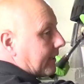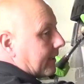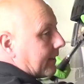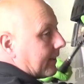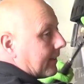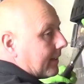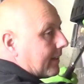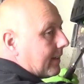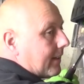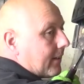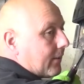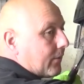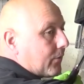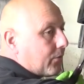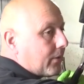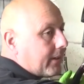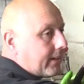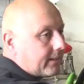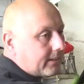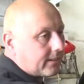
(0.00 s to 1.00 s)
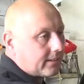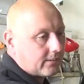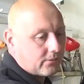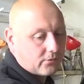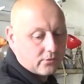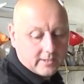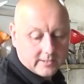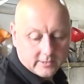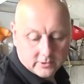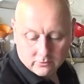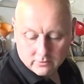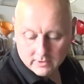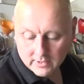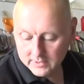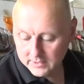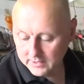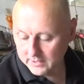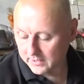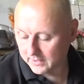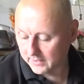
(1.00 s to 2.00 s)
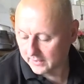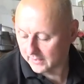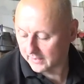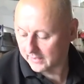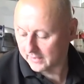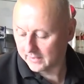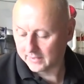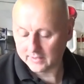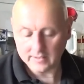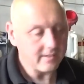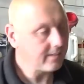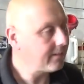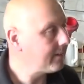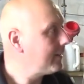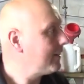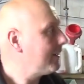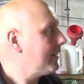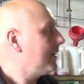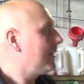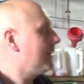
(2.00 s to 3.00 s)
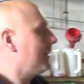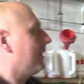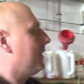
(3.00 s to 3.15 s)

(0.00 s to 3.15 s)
the look of a man who's French, like... French rust. Yeah, French rust.